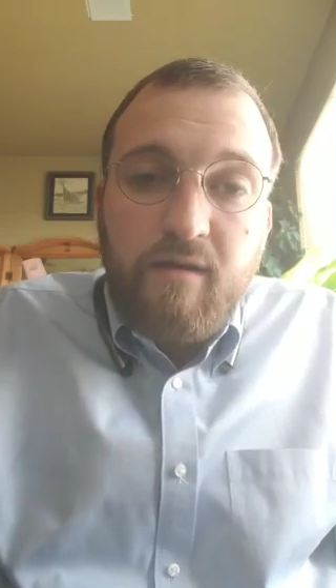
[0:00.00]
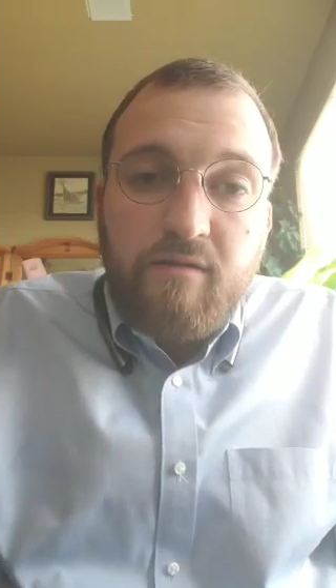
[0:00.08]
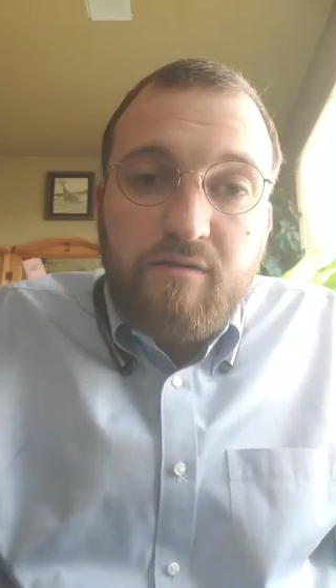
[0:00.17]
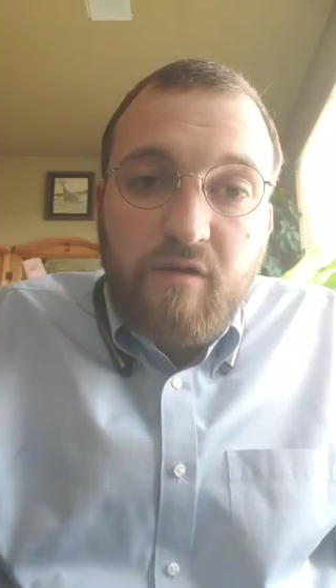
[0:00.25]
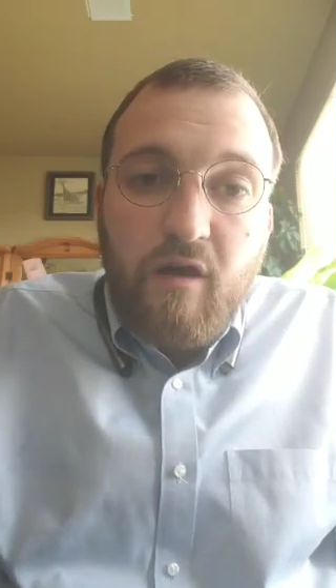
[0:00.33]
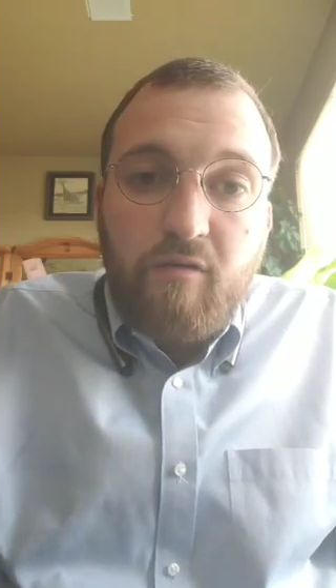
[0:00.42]

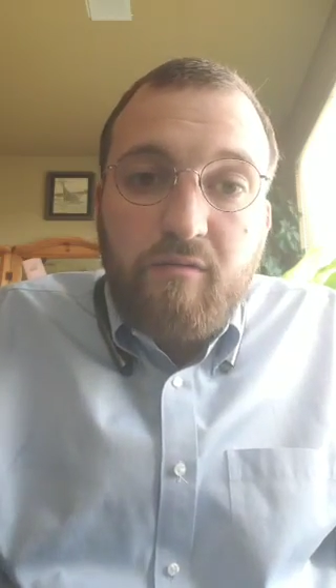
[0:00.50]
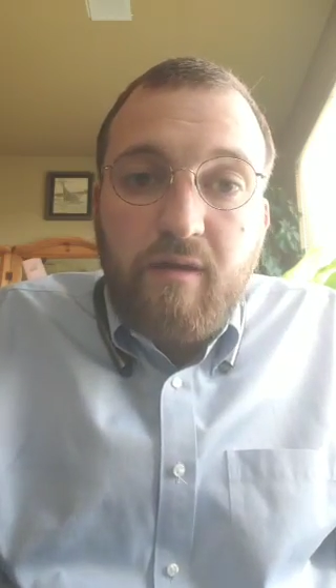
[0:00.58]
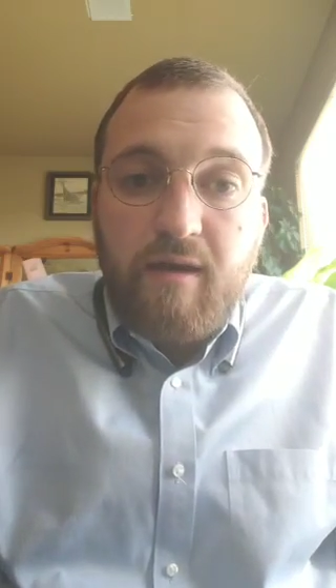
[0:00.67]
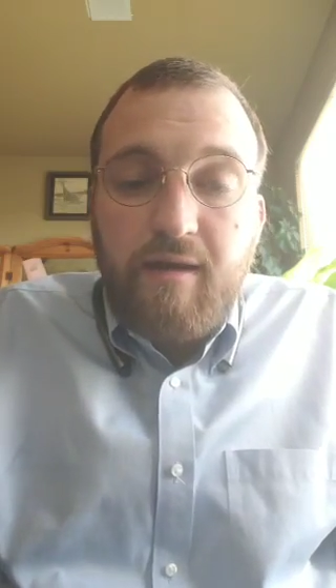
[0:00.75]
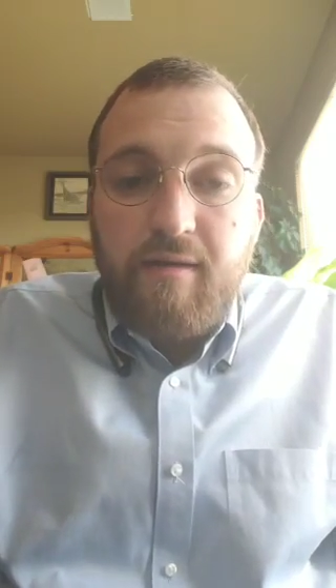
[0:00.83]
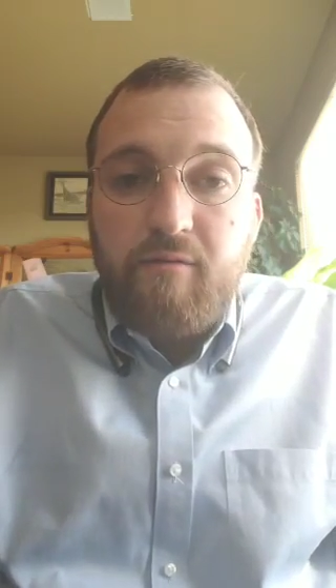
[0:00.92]

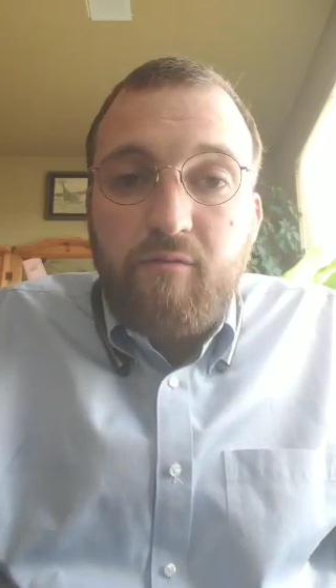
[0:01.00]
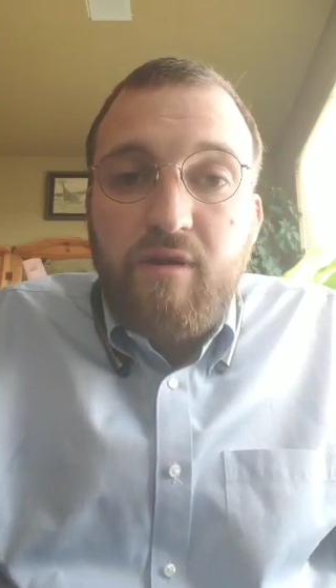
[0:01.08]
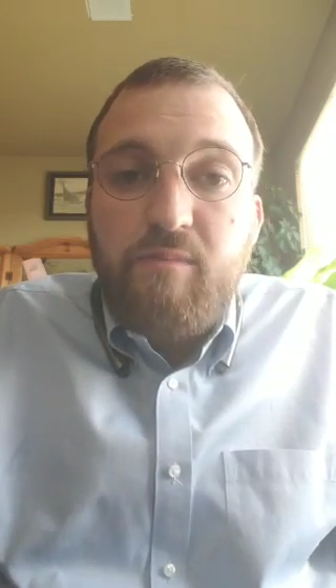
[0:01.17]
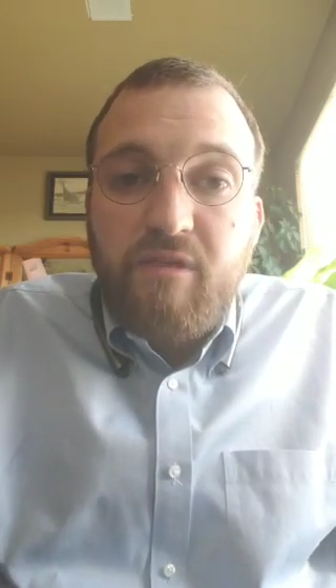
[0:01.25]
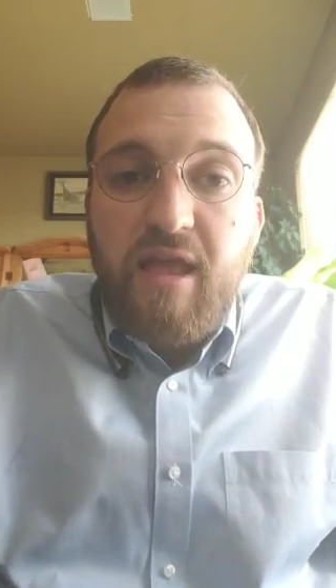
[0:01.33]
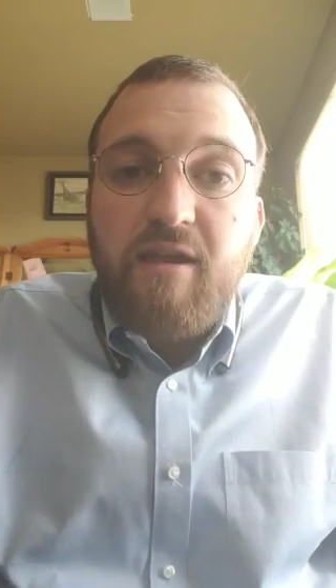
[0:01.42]
So
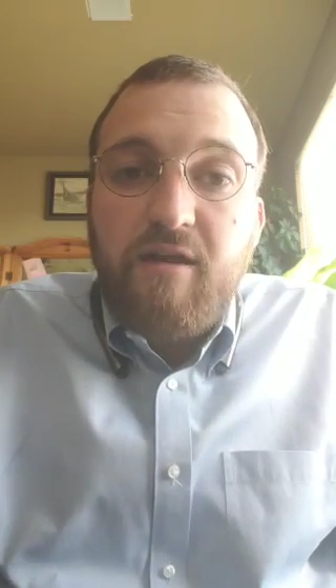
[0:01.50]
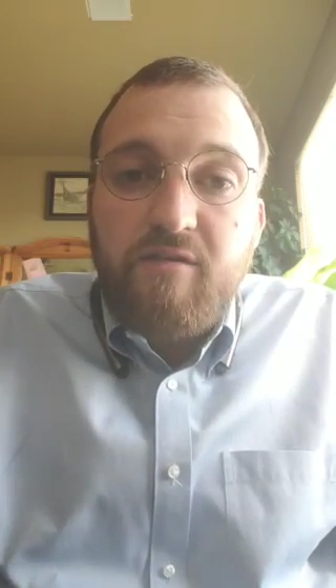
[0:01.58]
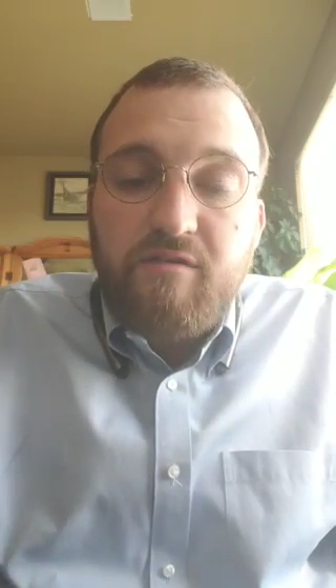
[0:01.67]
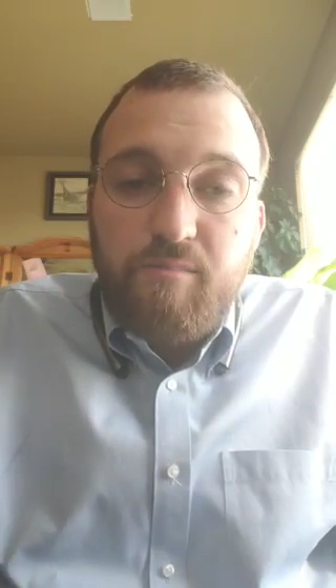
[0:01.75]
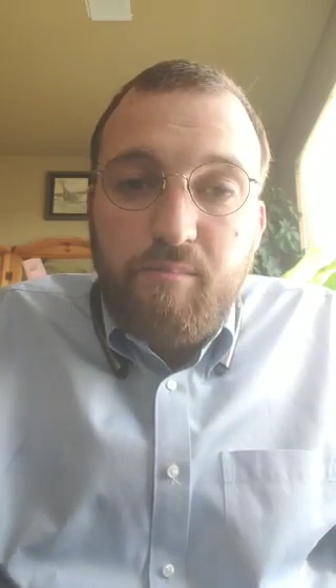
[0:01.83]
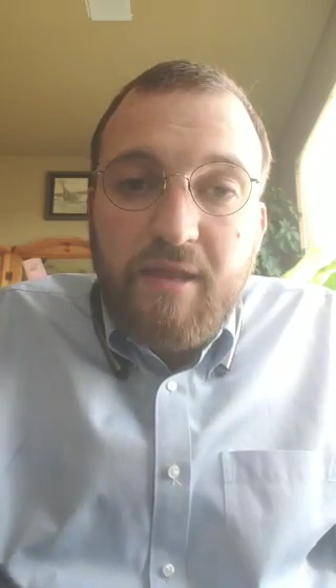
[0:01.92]
we plan on
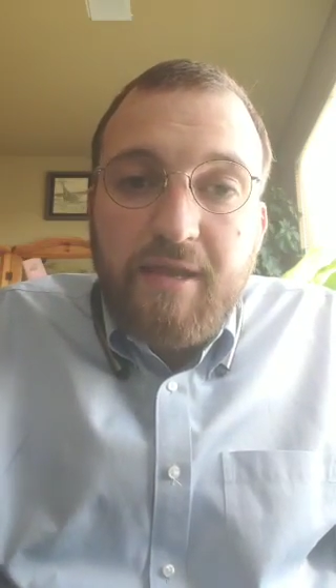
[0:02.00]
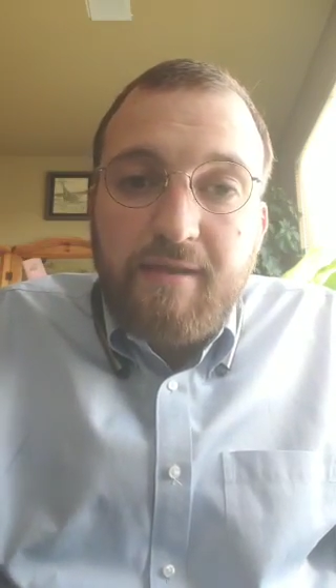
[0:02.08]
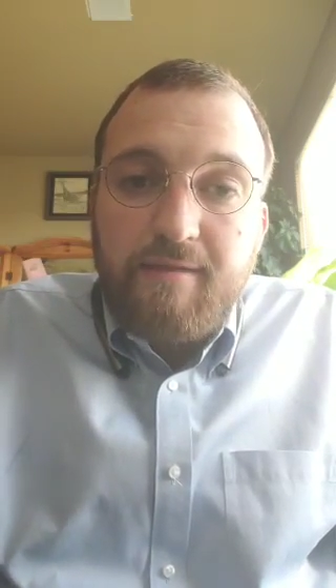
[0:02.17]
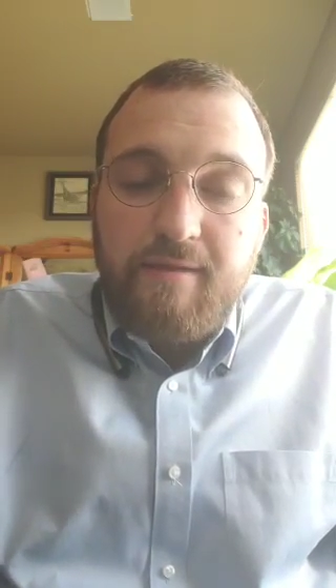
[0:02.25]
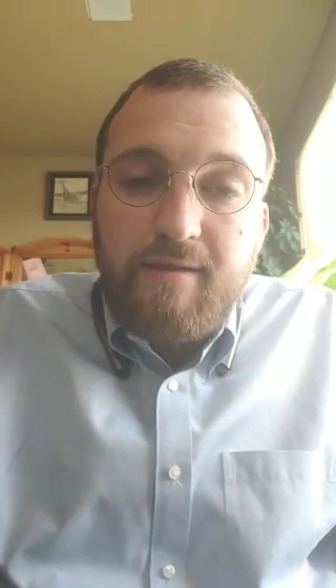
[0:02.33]
submitting